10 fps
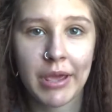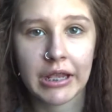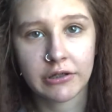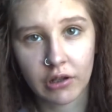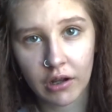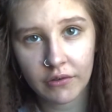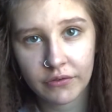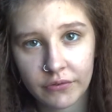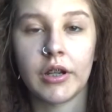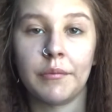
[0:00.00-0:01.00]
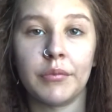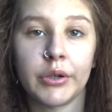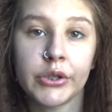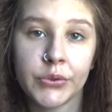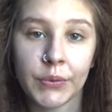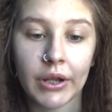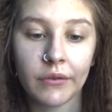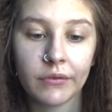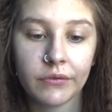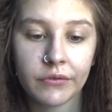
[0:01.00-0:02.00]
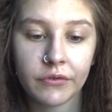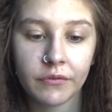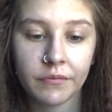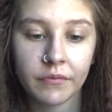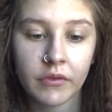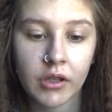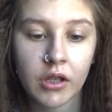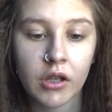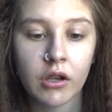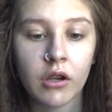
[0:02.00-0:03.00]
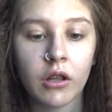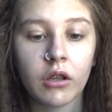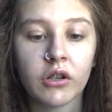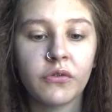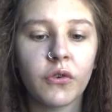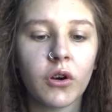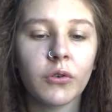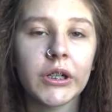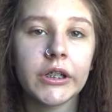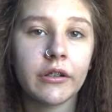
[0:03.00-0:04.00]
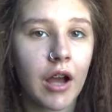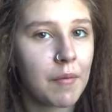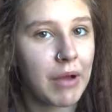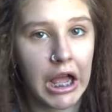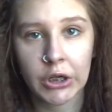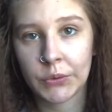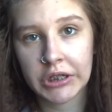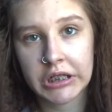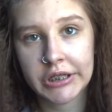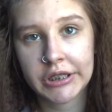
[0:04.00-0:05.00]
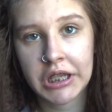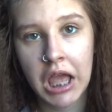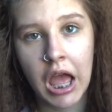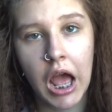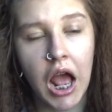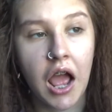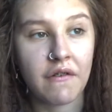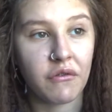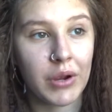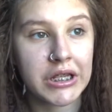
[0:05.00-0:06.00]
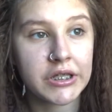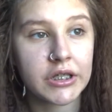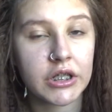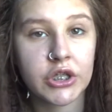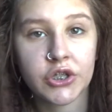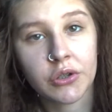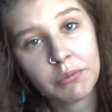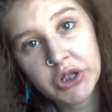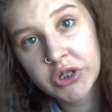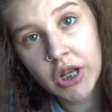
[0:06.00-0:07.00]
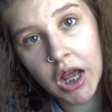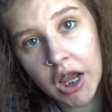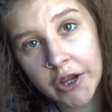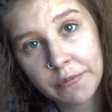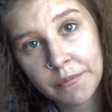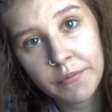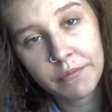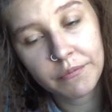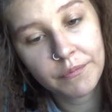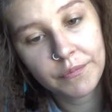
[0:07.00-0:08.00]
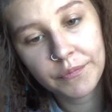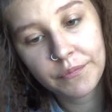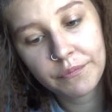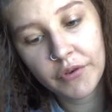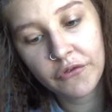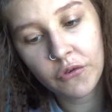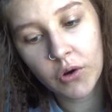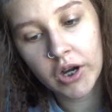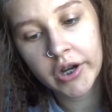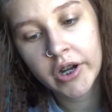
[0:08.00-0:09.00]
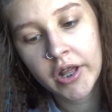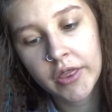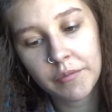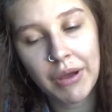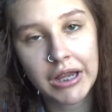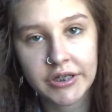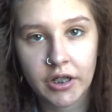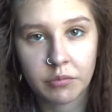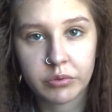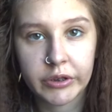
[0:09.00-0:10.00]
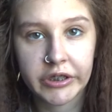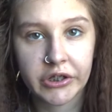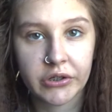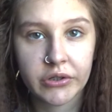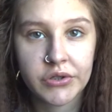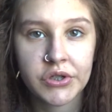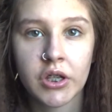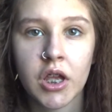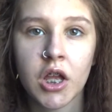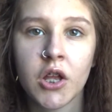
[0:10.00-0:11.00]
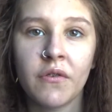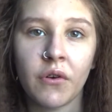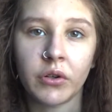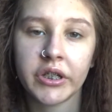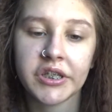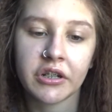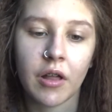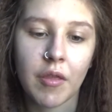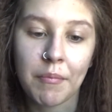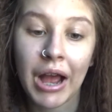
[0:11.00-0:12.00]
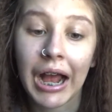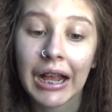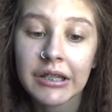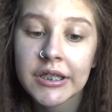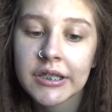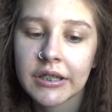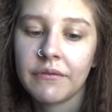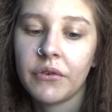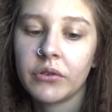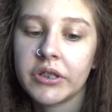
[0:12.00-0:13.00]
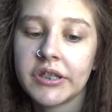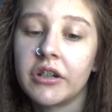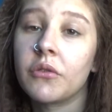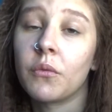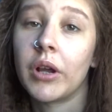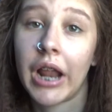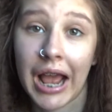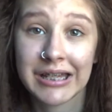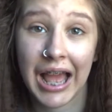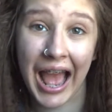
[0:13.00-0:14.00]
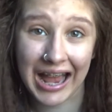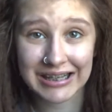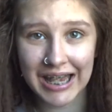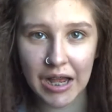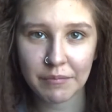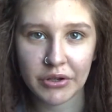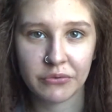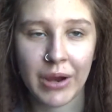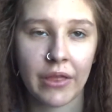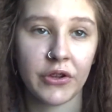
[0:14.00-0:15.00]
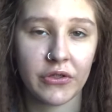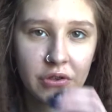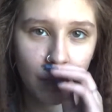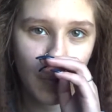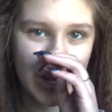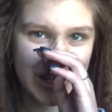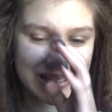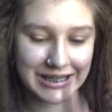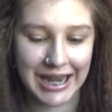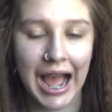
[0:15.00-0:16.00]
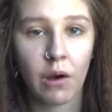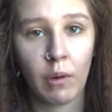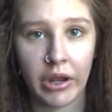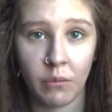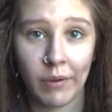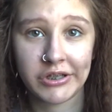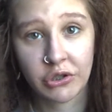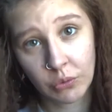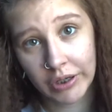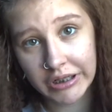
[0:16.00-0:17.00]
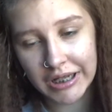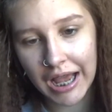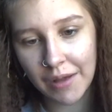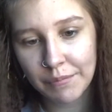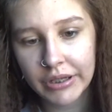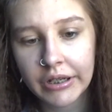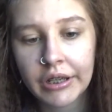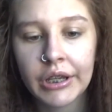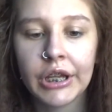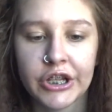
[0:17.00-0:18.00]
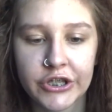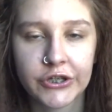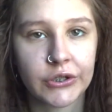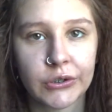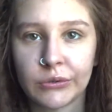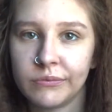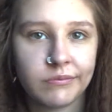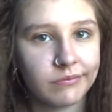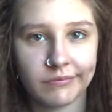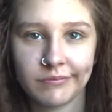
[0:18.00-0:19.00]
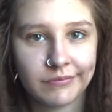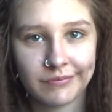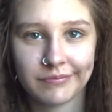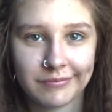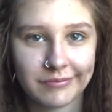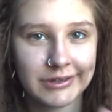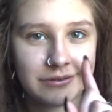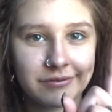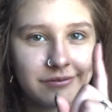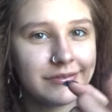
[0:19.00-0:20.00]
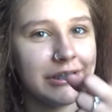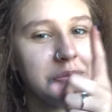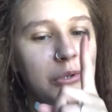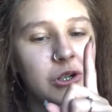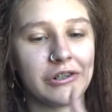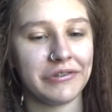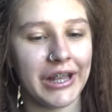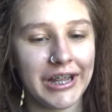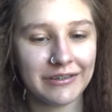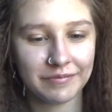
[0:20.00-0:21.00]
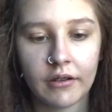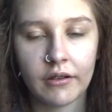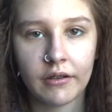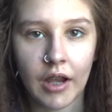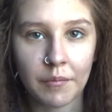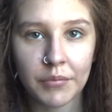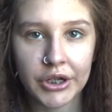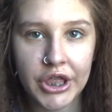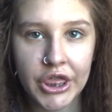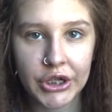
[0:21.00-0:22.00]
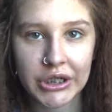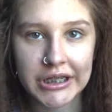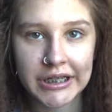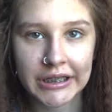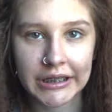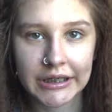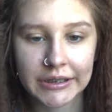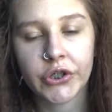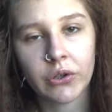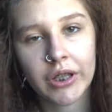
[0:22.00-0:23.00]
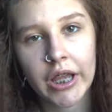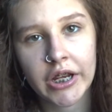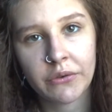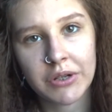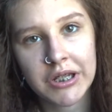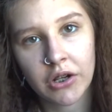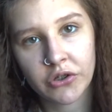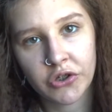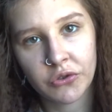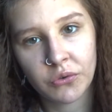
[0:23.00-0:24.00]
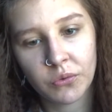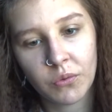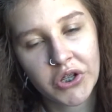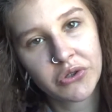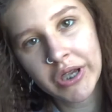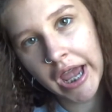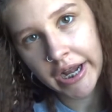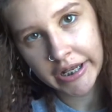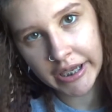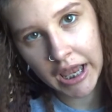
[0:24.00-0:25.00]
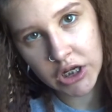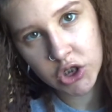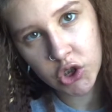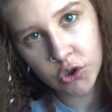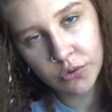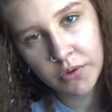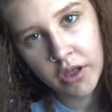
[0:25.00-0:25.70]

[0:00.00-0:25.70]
pays off. Number 12, look forward, not backwards. I've wasted so much time before the past couple of years focusing on the past and focusing on what has happened rather than what is now and what's going to happen. So, no more of that. Number 13, don't let anyone tell you what you can and can't do.